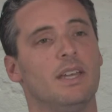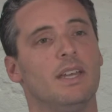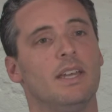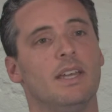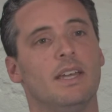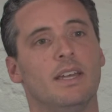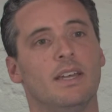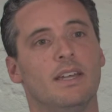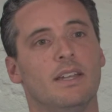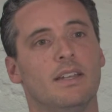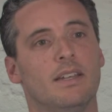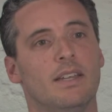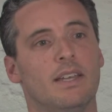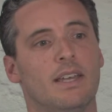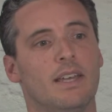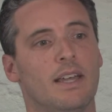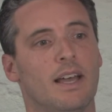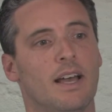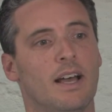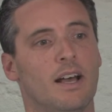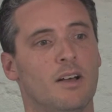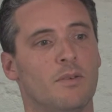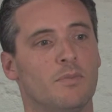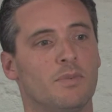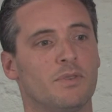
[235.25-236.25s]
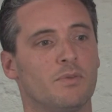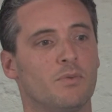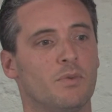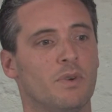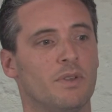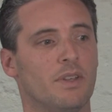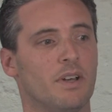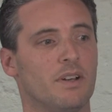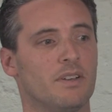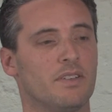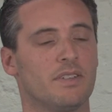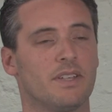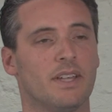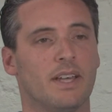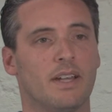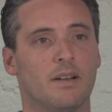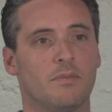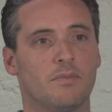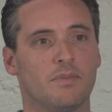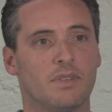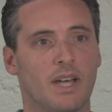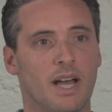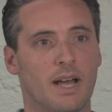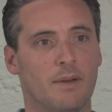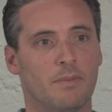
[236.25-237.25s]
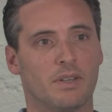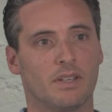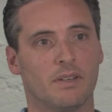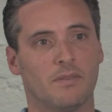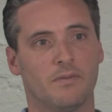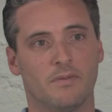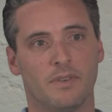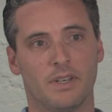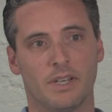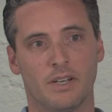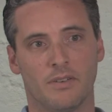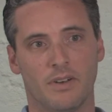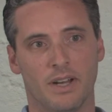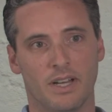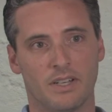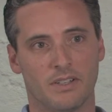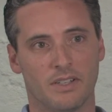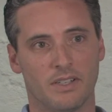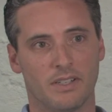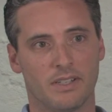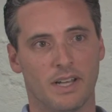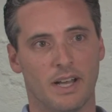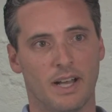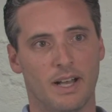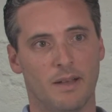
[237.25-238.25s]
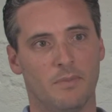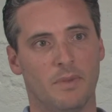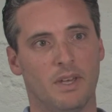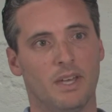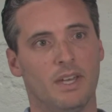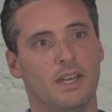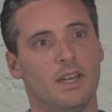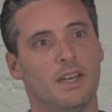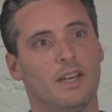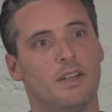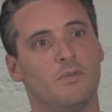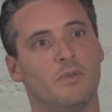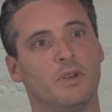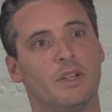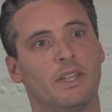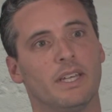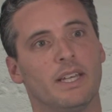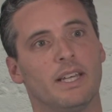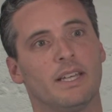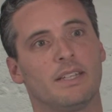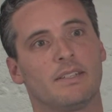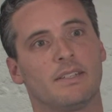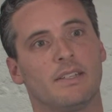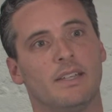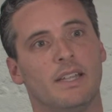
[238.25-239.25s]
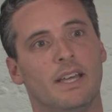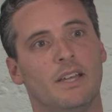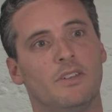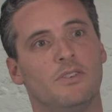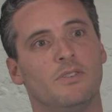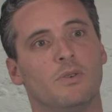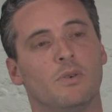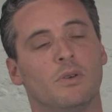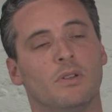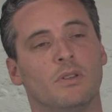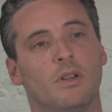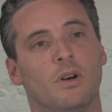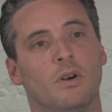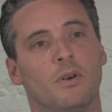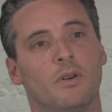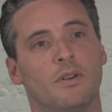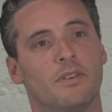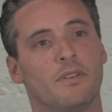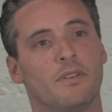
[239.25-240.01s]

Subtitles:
it helps with our setup time and configuration time, and really has led to a lower